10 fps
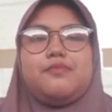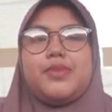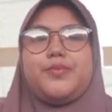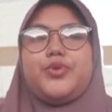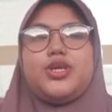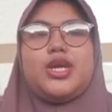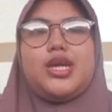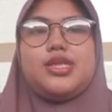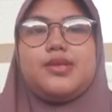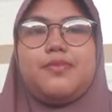My project
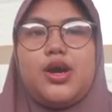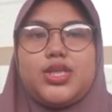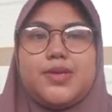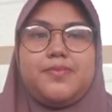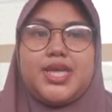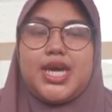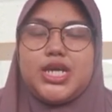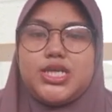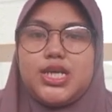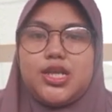is about
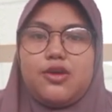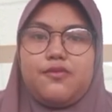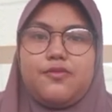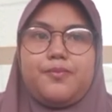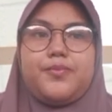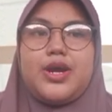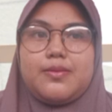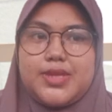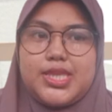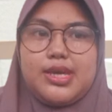application of
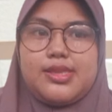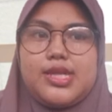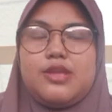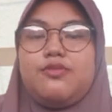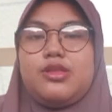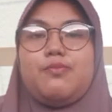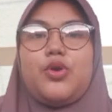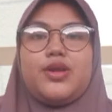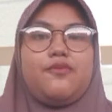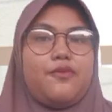pragmatics in
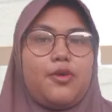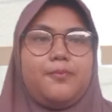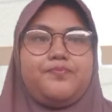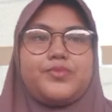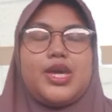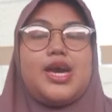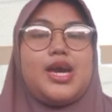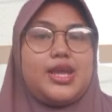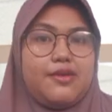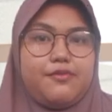spoken form,
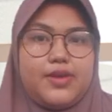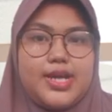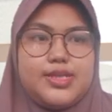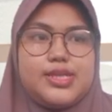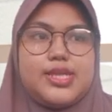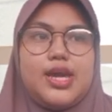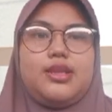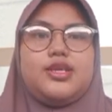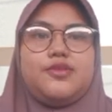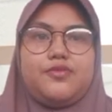reference,
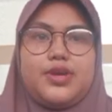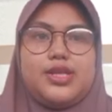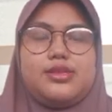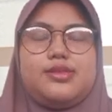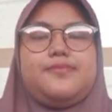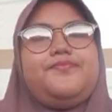and inference.